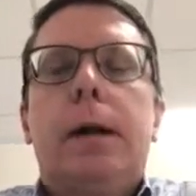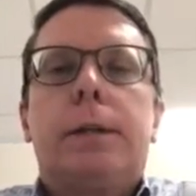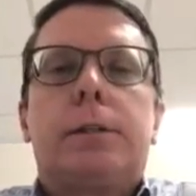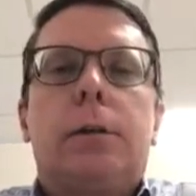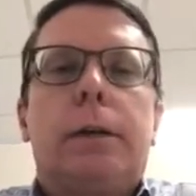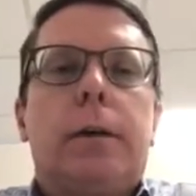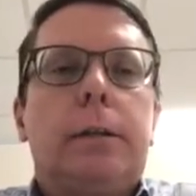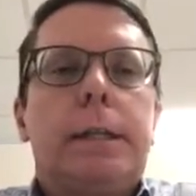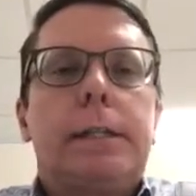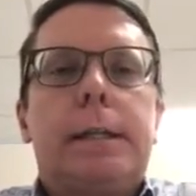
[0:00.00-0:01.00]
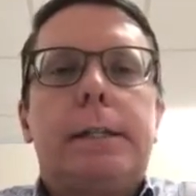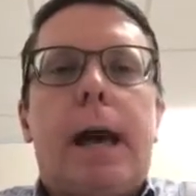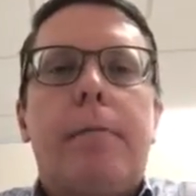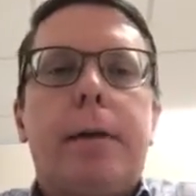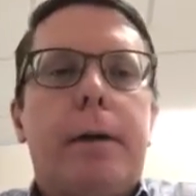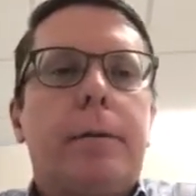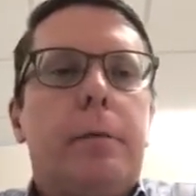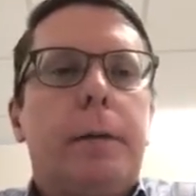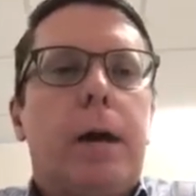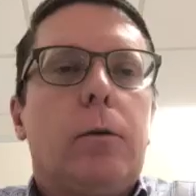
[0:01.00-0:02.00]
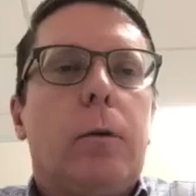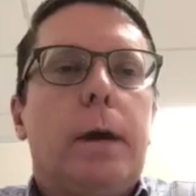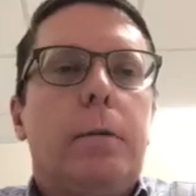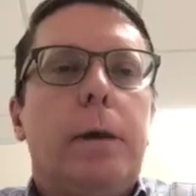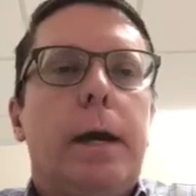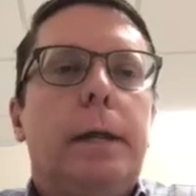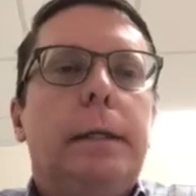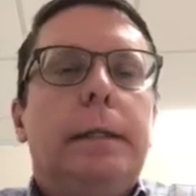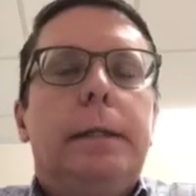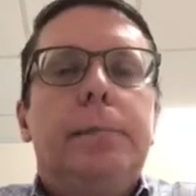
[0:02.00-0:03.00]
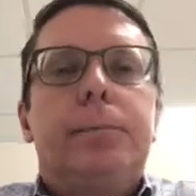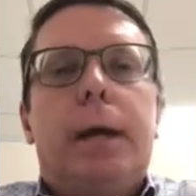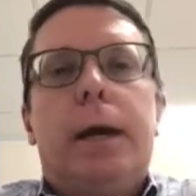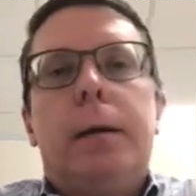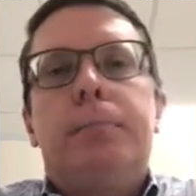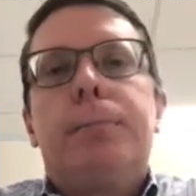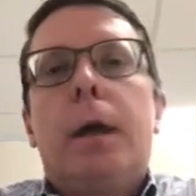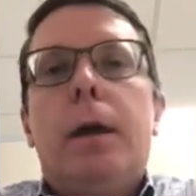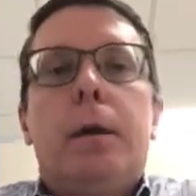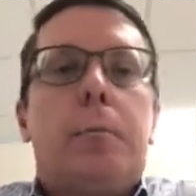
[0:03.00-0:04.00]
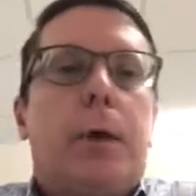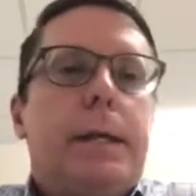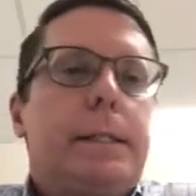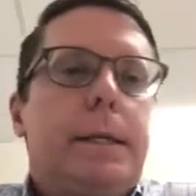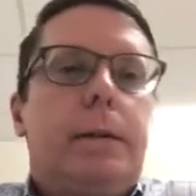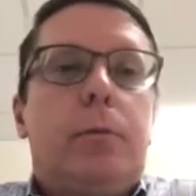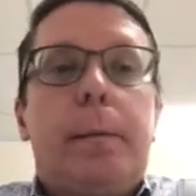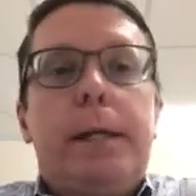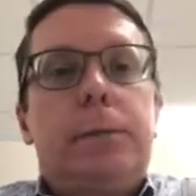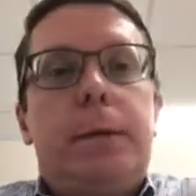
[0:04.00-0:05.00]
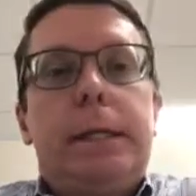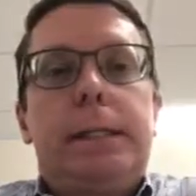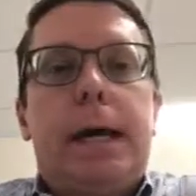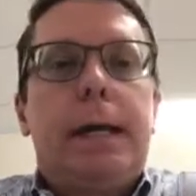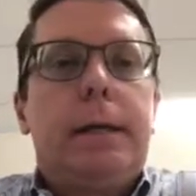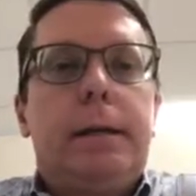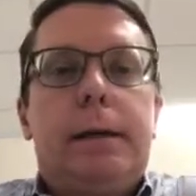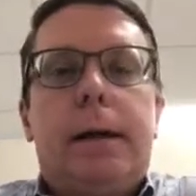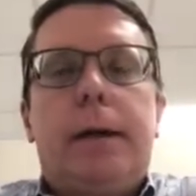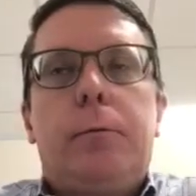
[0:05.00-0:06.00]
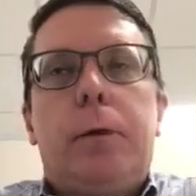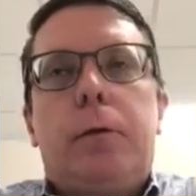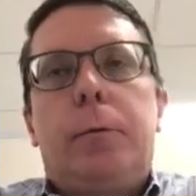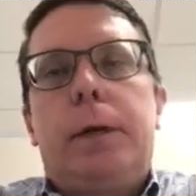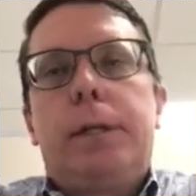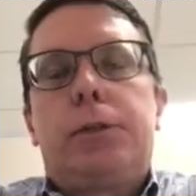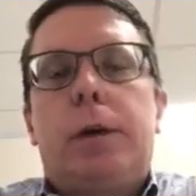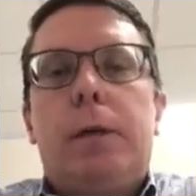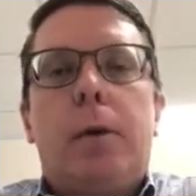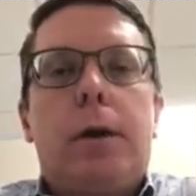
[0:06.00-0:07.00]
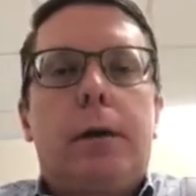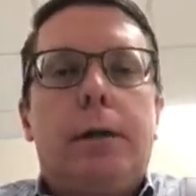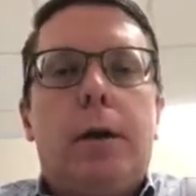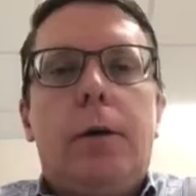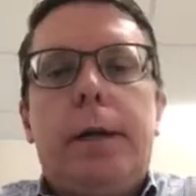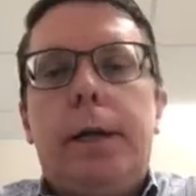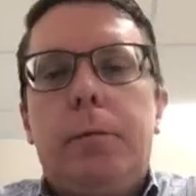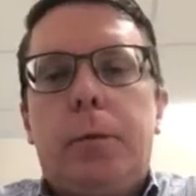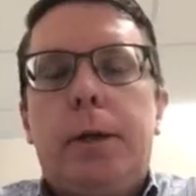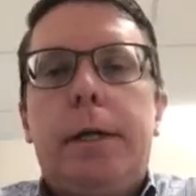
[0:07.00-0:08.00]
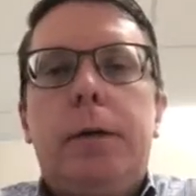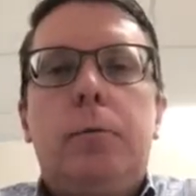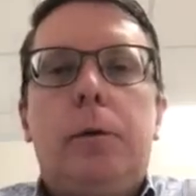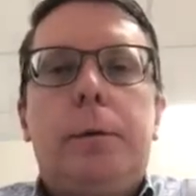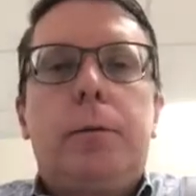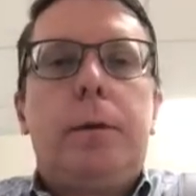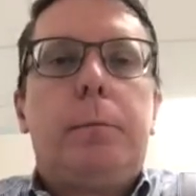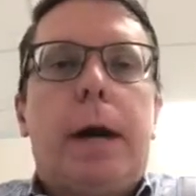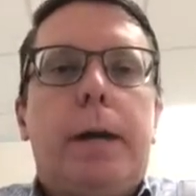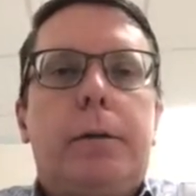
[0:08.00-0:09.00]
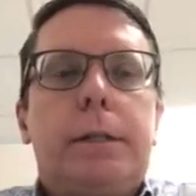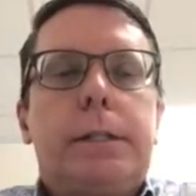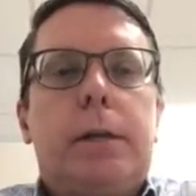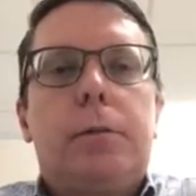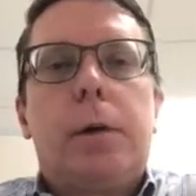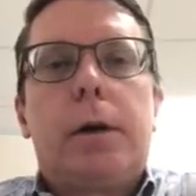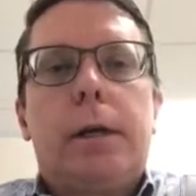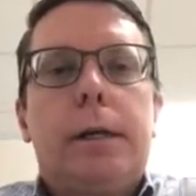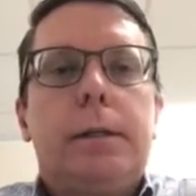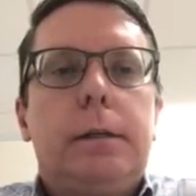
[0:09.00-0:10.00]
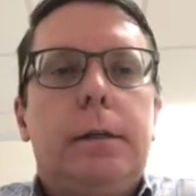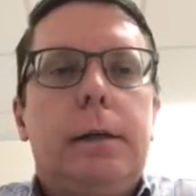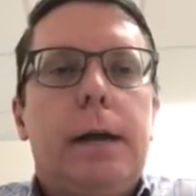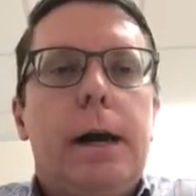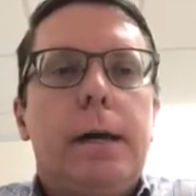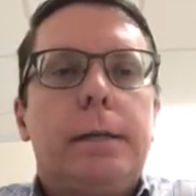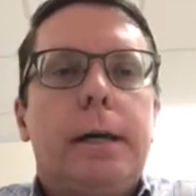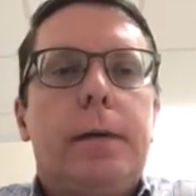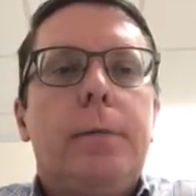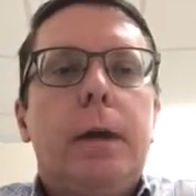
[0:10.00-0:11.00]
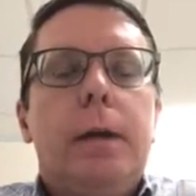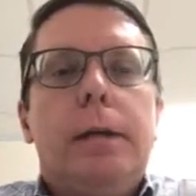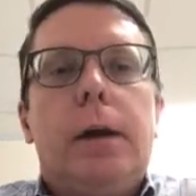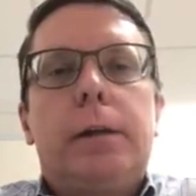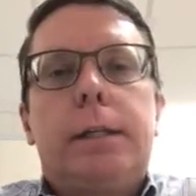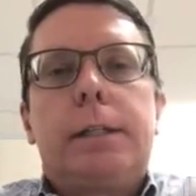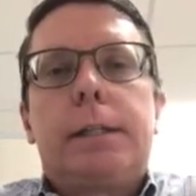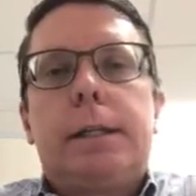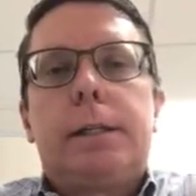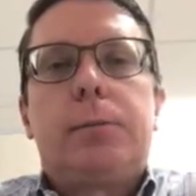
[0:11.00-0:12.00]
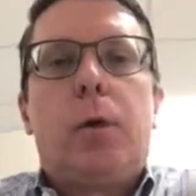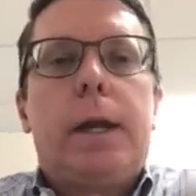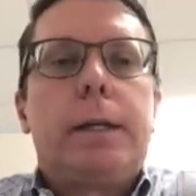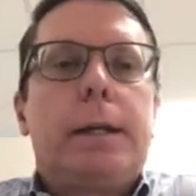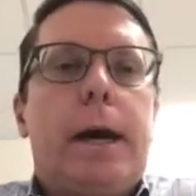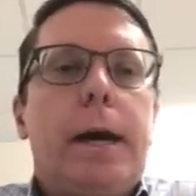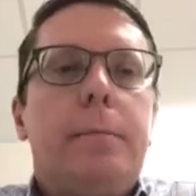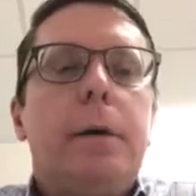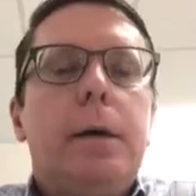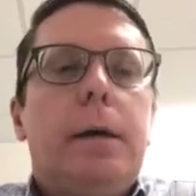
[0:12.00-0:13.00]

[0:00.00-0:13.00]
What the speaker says: certainly our listings have come down quite a bit. Pricing remains pretty steady. We were a pretty strong market going in, pretty equal between buyer and seller market, and at this point in time,